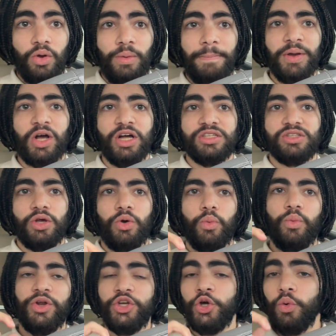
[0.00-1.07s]
Because
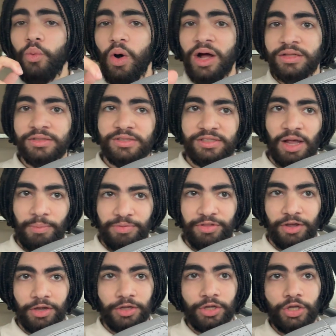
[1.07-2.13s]
when you want
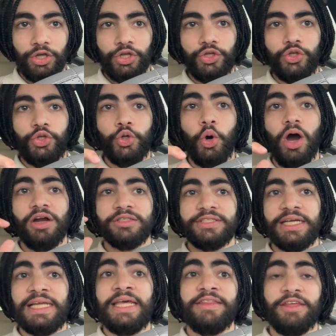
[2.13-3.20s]
something, you are
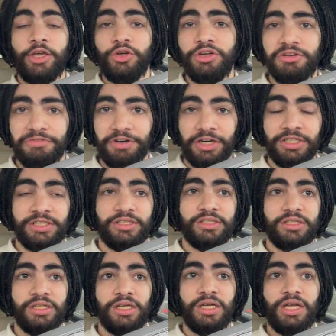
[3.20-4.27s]
telling the universe
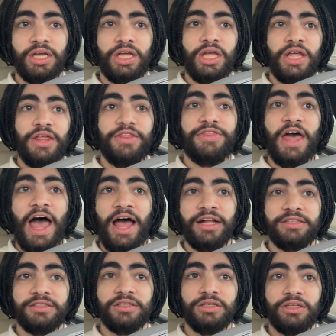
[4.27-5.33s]
that
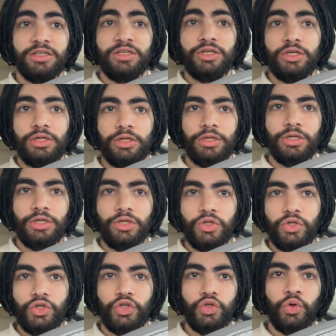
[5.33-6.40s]

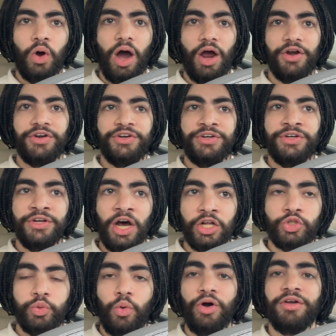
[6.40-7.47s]
you are
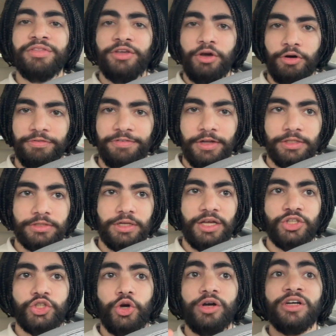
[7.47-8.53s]
not worthy of it
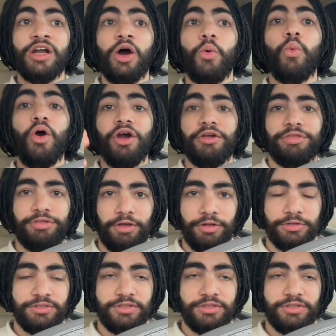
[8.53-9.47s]
and you are not worth it.